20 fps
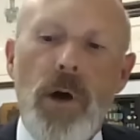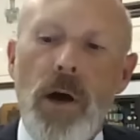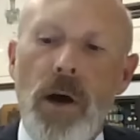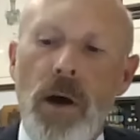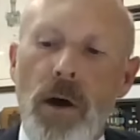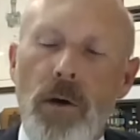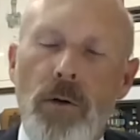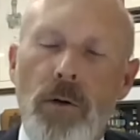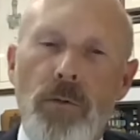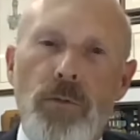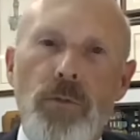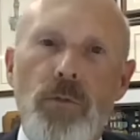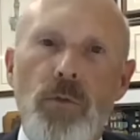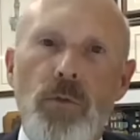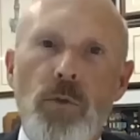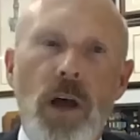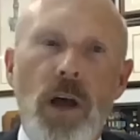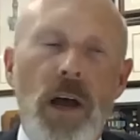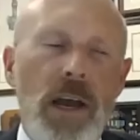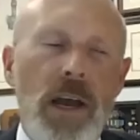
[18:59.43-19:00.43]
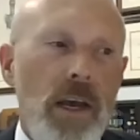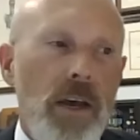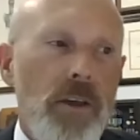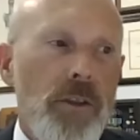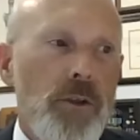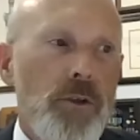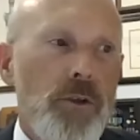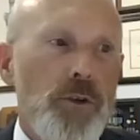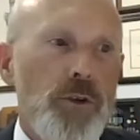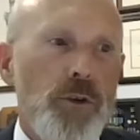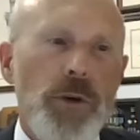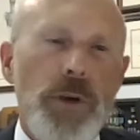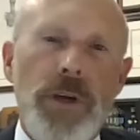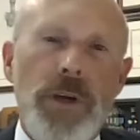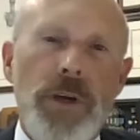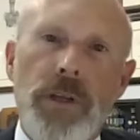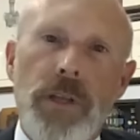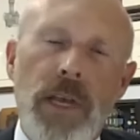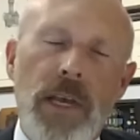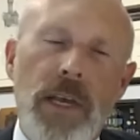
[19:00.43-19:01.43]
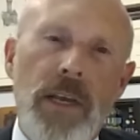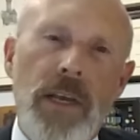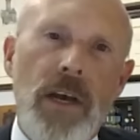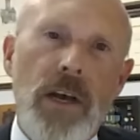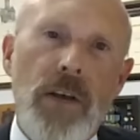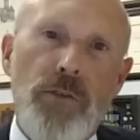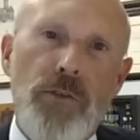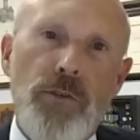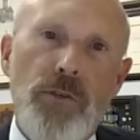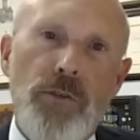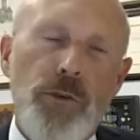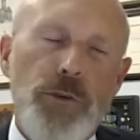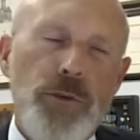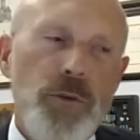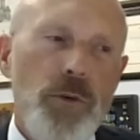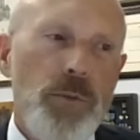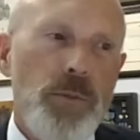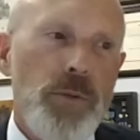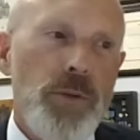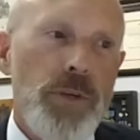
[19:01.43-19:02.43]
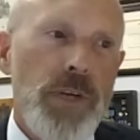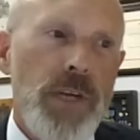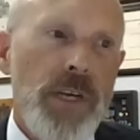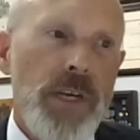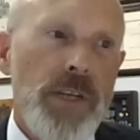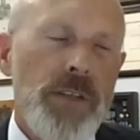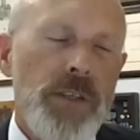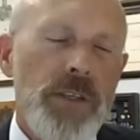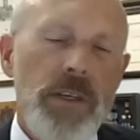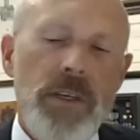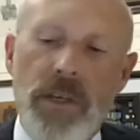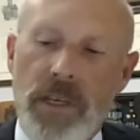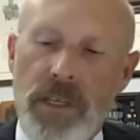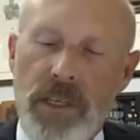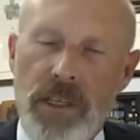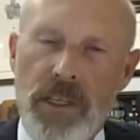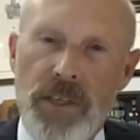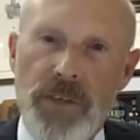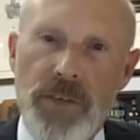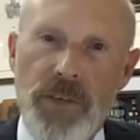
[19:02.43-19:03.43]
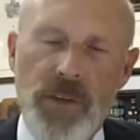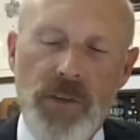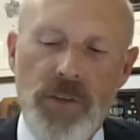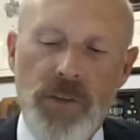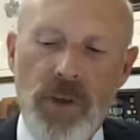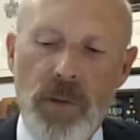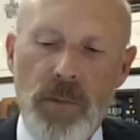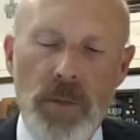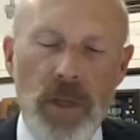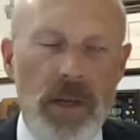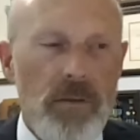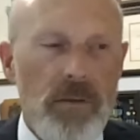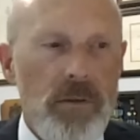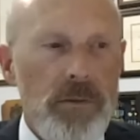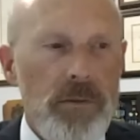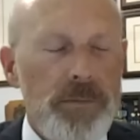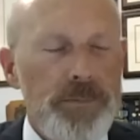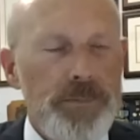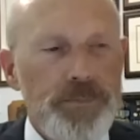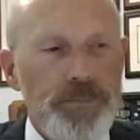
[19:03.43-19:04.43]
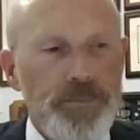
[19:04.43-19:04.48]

of relying on the jury and that constitutional protection, at least at some level.